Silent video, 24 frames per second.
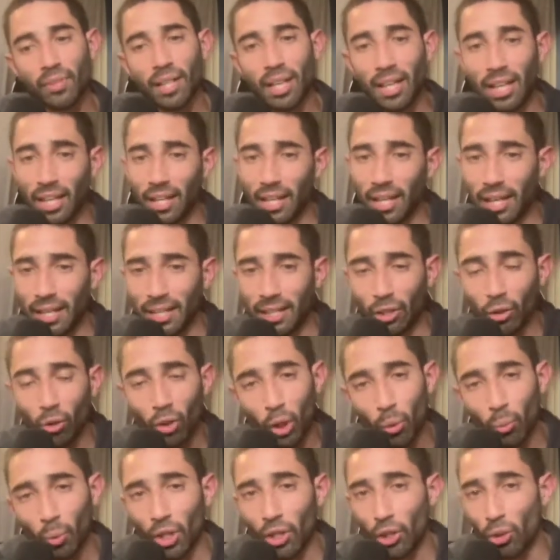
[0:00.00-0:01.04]
And the
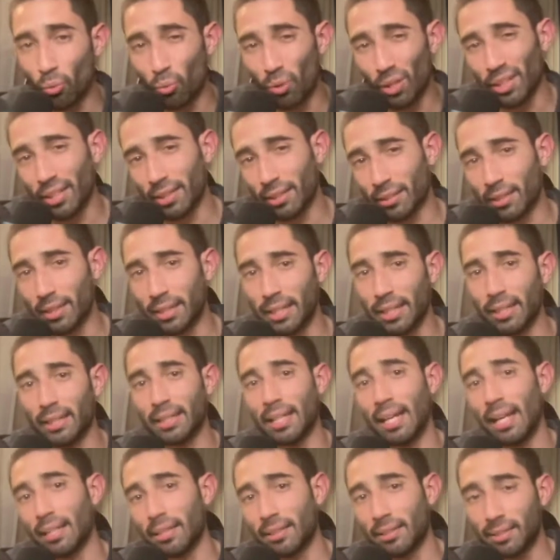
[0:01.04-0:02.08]
only way you're really going to get
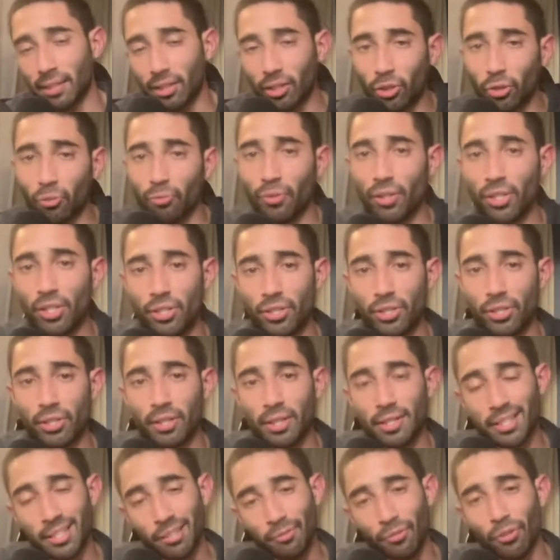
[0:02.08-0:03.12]
that tunnel vision
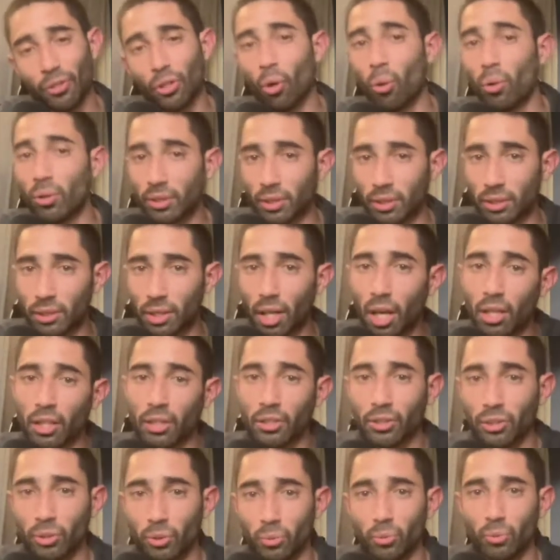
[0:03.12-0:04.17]
is if you go into
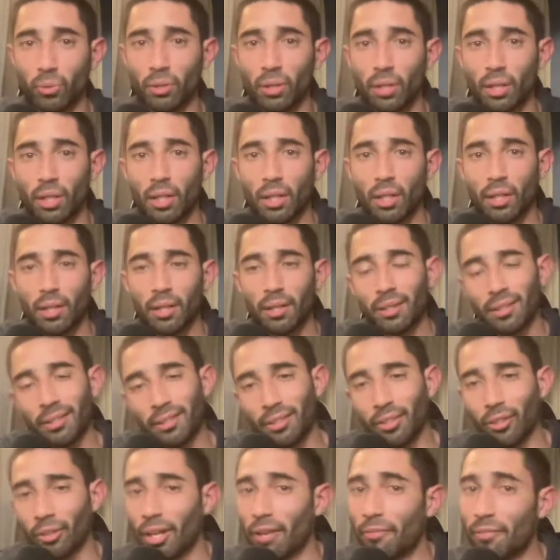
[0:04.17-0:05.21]
solitude.
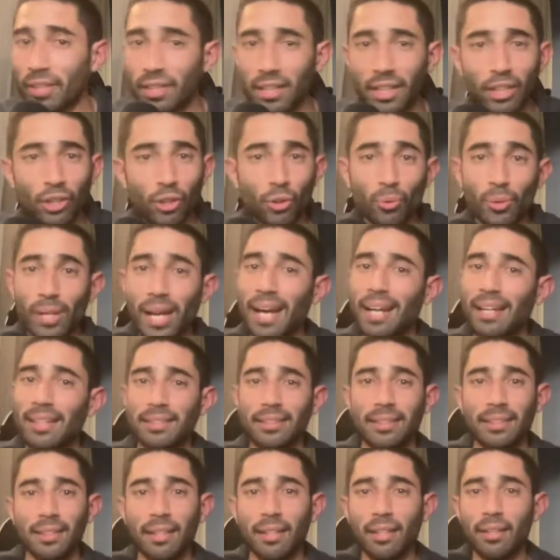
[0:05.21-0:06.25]
Never think you got it
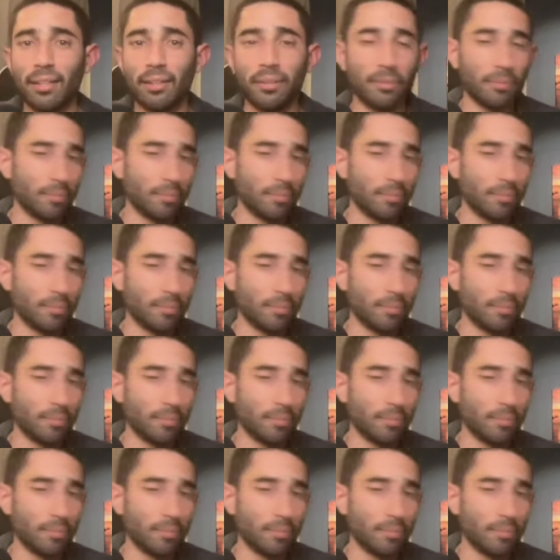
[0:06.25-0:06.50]
together.